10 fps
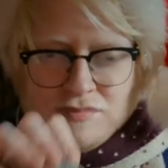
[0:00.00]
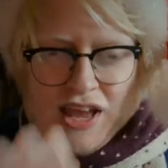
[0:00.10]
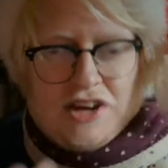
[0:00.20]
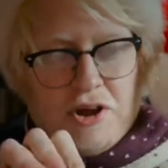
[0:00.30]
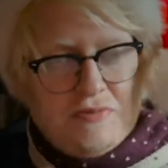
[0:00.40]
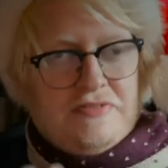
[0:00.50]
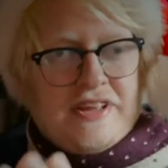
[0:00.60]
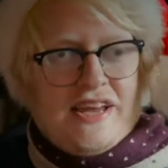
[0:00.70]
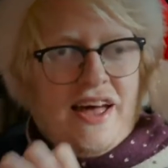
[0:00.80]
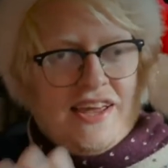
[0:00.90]
And
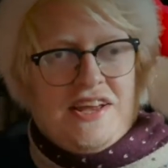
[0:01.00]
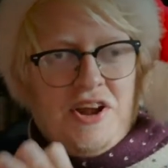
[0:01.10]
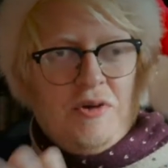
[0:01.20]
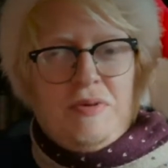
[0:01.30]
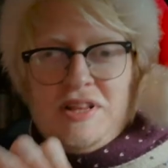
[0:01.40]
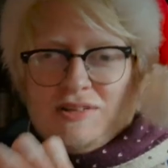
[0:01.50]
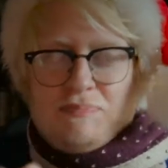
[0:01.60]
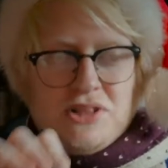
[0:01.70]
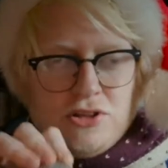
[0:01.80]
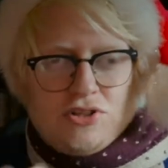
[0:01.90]
hopefully I can open the
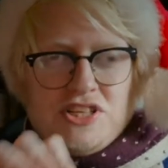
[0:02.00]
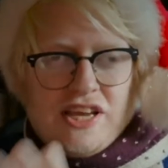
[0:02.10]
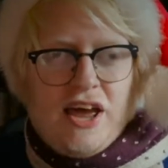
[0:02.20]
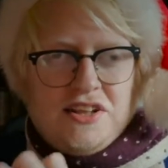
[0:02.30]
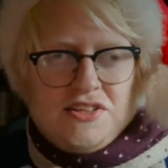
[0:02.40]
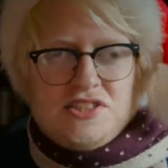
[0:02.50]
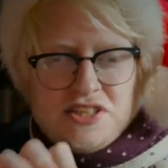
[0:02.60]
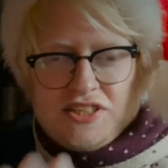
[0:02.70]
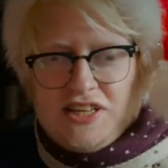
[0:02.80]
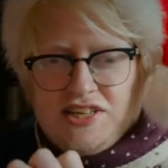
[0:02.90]
bloody calendar
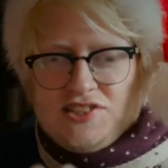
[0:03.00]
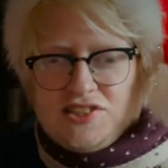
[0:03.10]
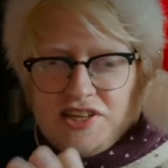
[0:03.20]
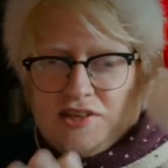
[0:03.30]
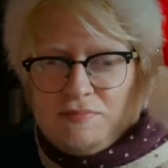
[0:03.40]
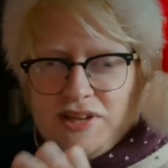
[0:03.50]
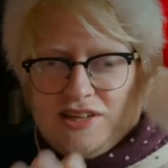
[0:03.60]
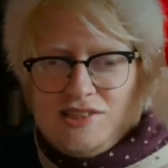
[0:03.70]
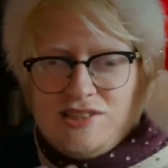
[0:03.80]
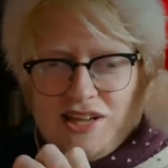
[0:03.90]
easily.
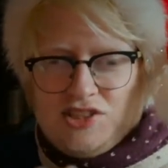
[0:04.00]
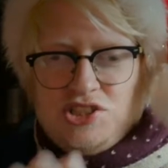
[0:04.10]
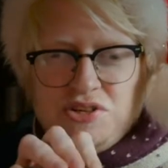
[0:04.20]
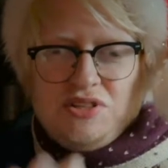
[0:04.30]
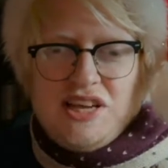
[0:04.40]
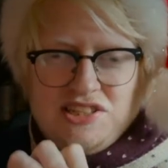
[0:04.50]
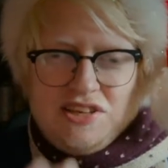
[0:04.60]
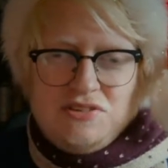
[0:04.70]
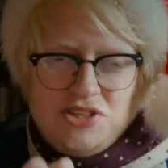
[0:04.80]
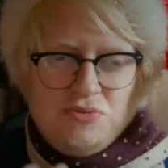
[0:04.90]
That's 2 days
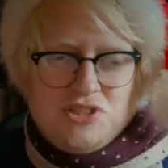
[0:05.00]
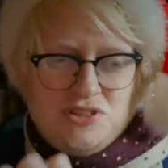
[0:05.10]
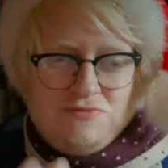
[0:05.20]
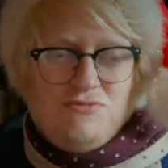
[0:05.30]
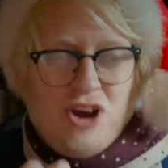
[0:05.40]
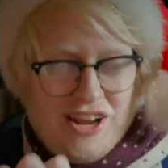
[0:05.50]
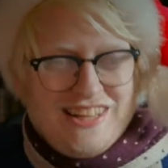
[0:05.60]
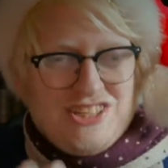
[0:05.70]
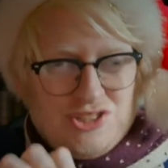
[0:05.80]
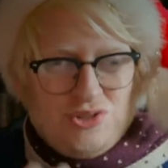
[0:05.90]
out of 2, which I've
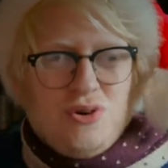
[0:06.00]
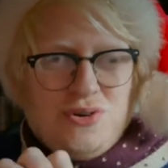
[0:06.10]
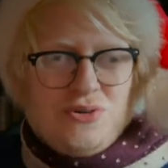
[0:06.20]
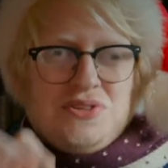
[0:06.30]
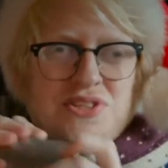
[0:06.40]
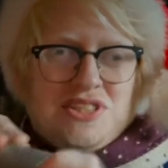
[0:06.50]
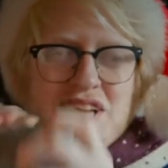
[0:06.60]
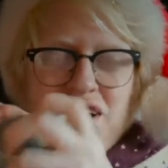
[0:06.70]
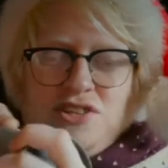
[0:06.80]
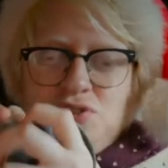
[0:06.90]
really struggled to
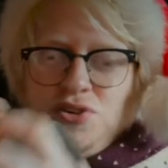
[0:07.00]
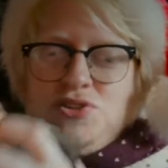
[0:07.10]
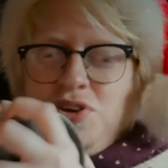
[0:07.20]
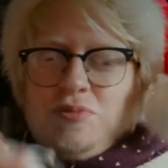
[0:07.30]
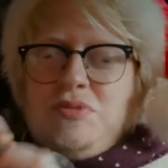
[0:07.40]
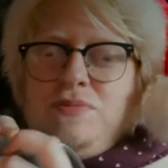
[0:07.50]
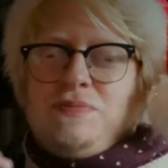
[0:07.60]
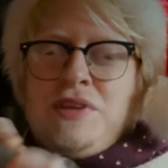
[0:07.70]
get the doors open